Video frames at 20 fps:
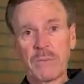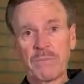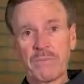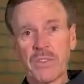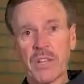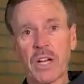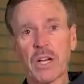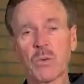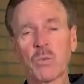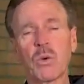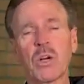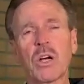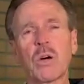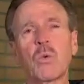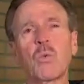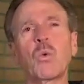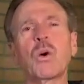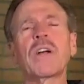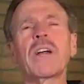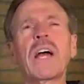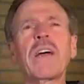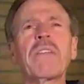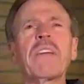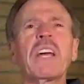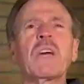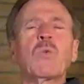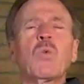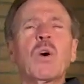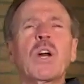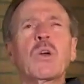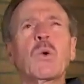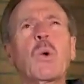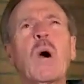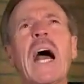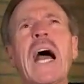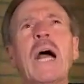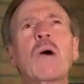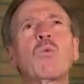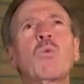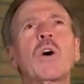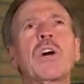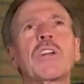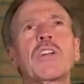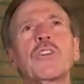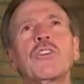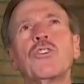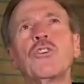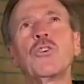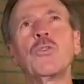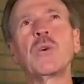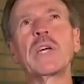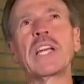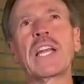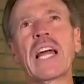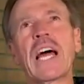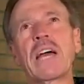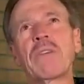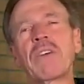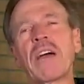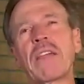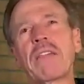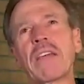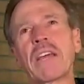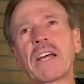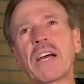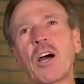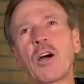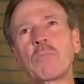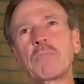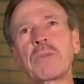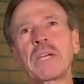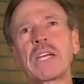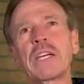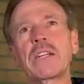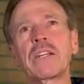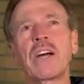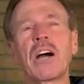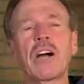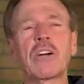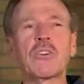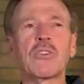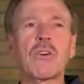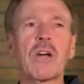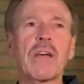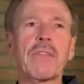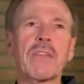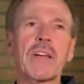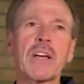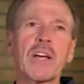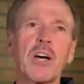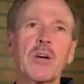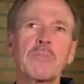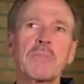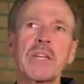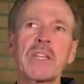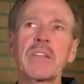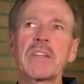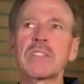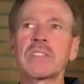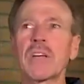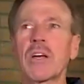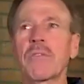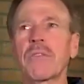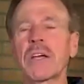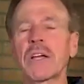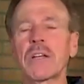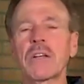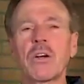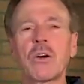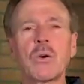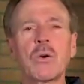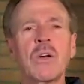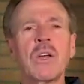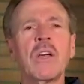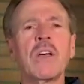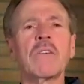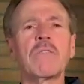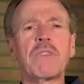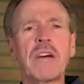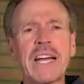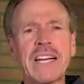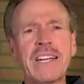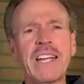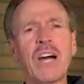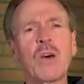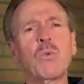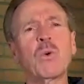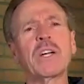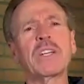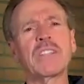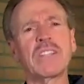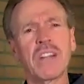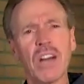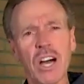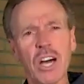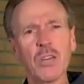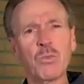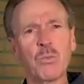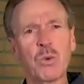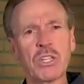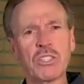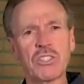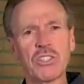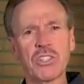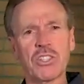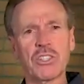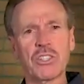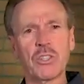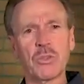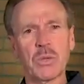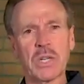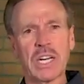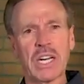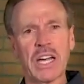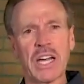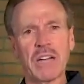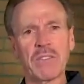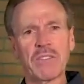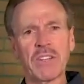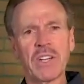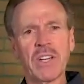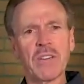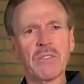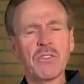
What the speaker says: What do I want to do in life? I think I'll be a doctor. I think I'll be this. I'll think, no, find out what God wants you to do in life.